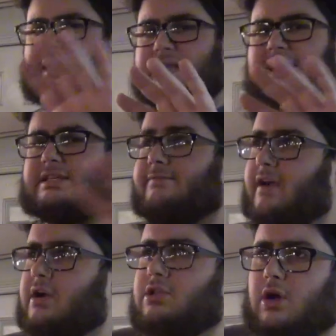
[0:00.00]
That is a
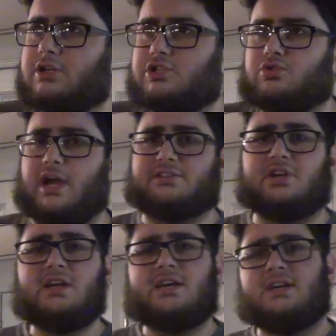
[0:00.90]
very long stretch
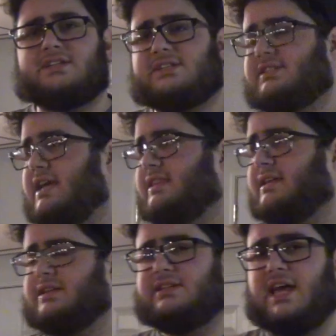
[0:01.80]
to say
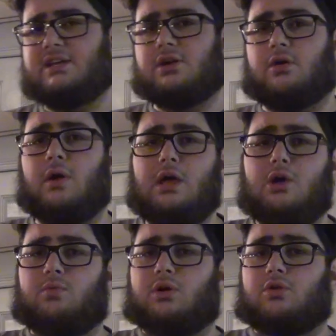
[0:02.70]
that Nintendo
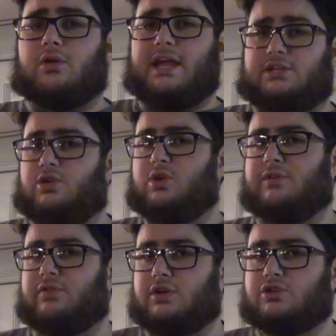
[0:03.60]
will create two
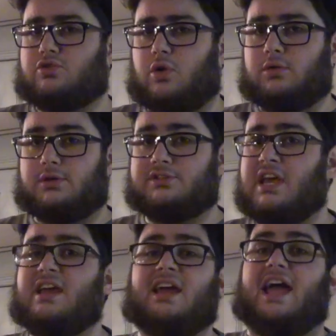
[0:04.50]
different controllers
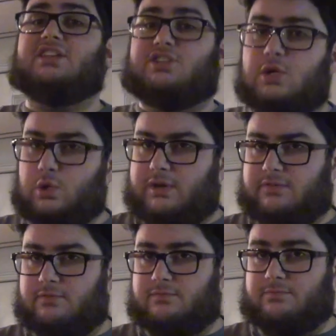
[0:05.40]
and two
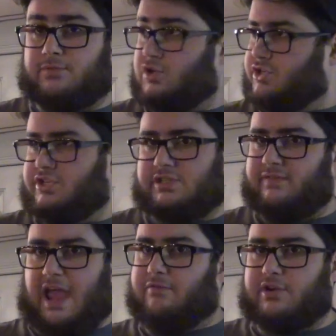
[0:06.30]
different versions of
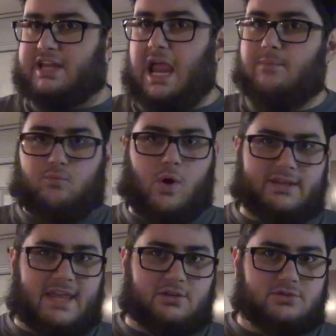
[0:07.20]
every game.
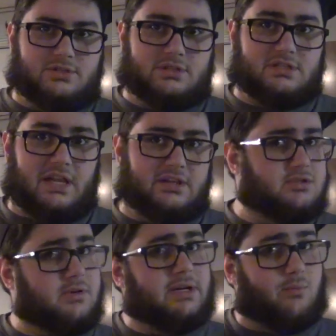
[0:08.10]
One that uses the second
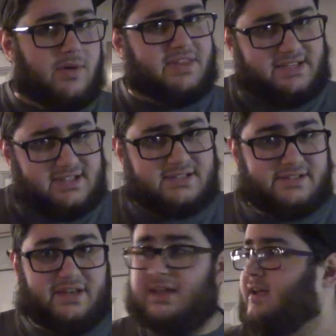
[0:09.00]
screen and one that
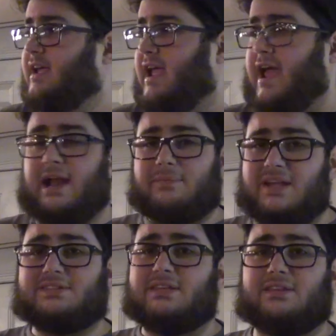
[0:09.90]
doesn't. And I'm
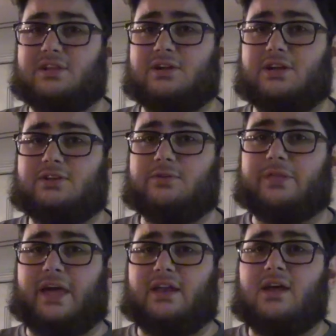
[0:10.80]
not saying that they're going to do
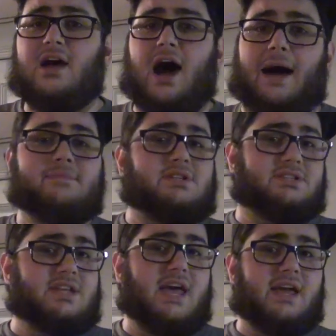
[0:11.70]
that. I'm
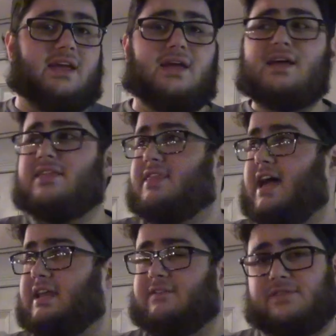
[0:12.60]
just saying
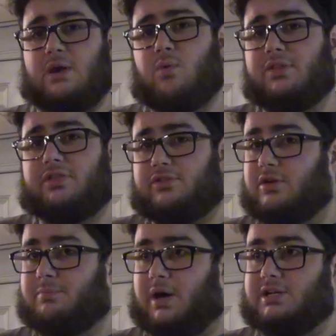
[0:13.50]
that if they want the
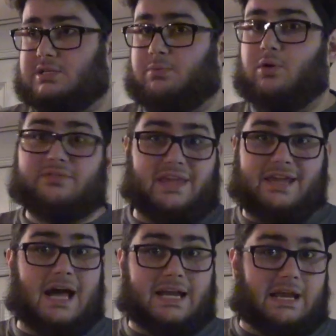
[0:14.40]
third-party support, they
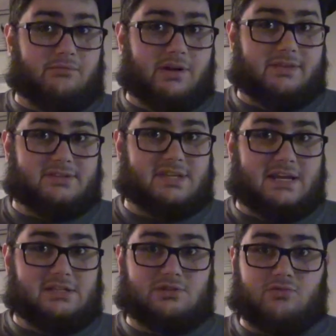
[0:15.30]
got to get rid of the
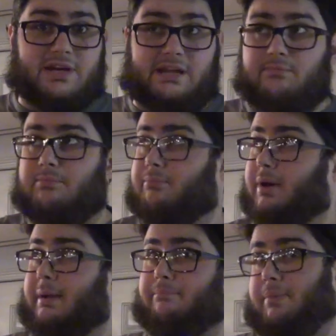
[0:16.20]
second screen.
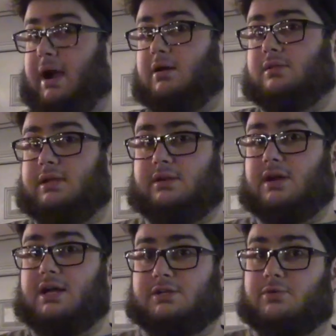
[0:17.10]
But apparently they're
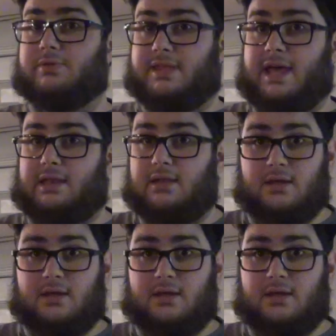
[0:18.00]
not doing that.